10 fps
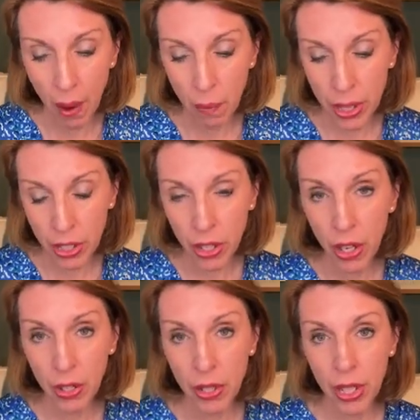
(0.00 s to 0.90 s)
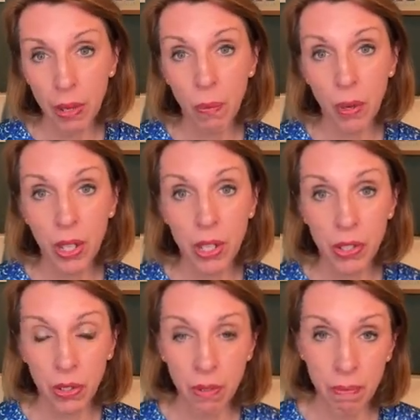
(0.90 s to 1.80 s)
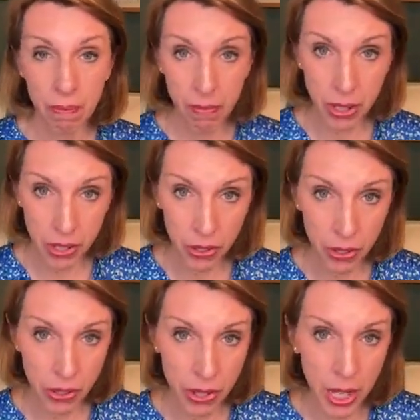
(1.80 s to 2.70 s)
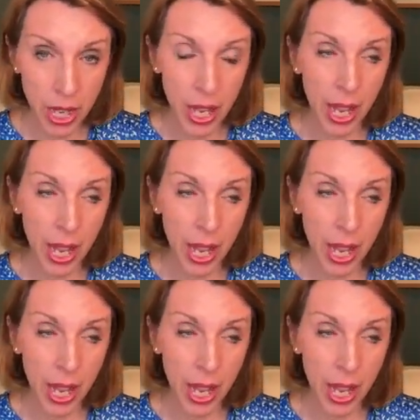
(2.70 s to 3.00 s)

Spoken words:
and we know that it works on muscles,